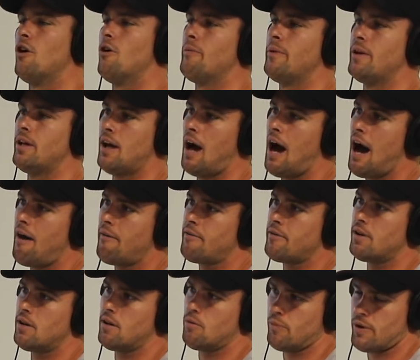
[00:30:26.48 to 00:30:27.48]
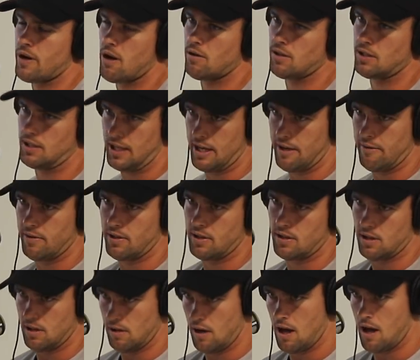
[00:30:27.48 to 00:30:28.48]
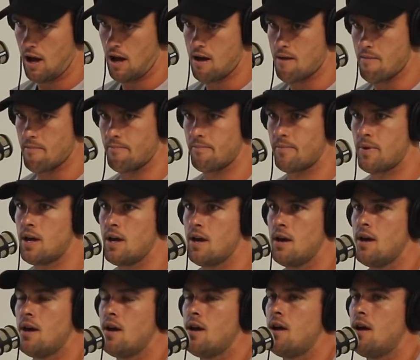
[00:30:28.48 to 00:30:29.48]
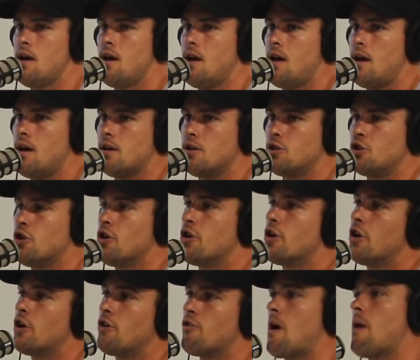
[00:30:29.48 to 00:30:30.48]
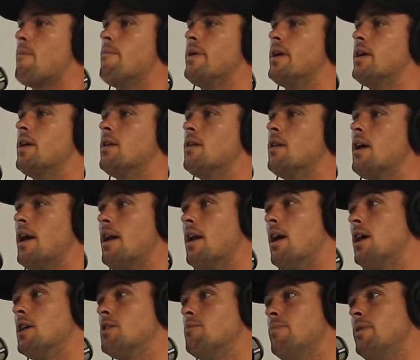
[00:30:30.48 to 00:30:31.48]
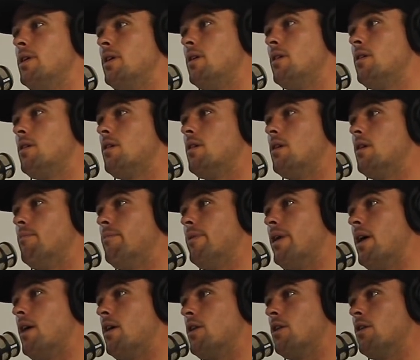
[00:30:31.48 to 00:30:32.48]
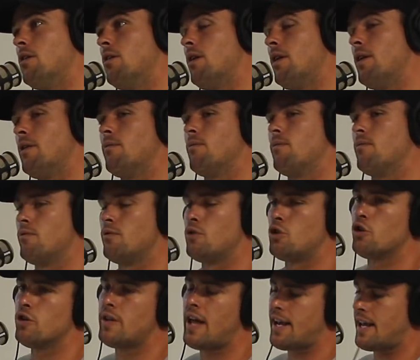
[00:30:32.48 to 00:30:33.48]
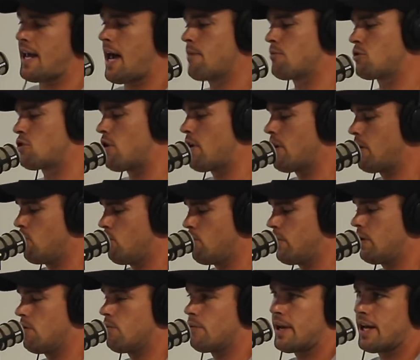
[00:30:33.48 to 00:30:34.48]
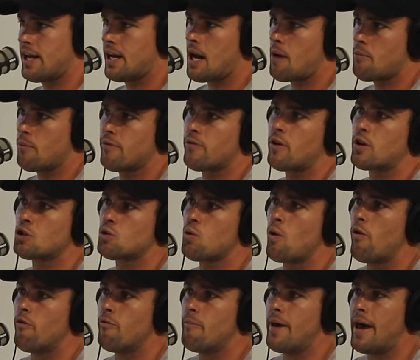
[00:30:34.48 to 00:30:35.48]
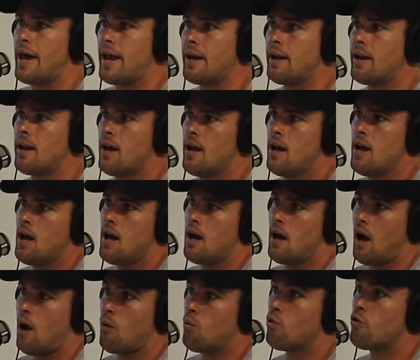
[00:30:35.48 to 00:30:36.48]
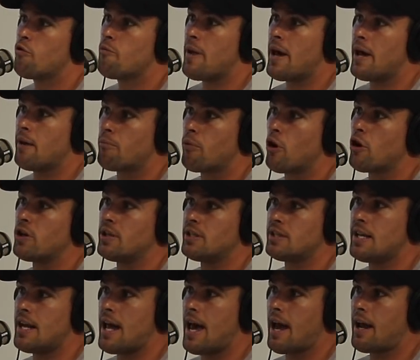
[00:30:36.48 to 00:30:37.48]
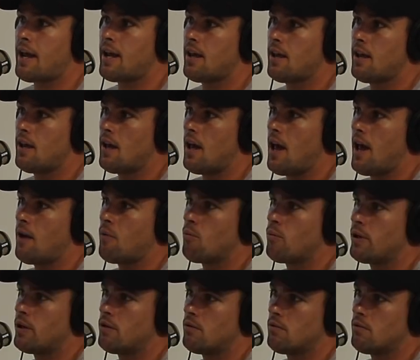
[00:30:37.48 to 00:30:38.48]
got me. After, when I was leaving, a journo grabbed me and asked me about, you know, and during that game, we ended up with like 12 men. Wolfman broke his neck, and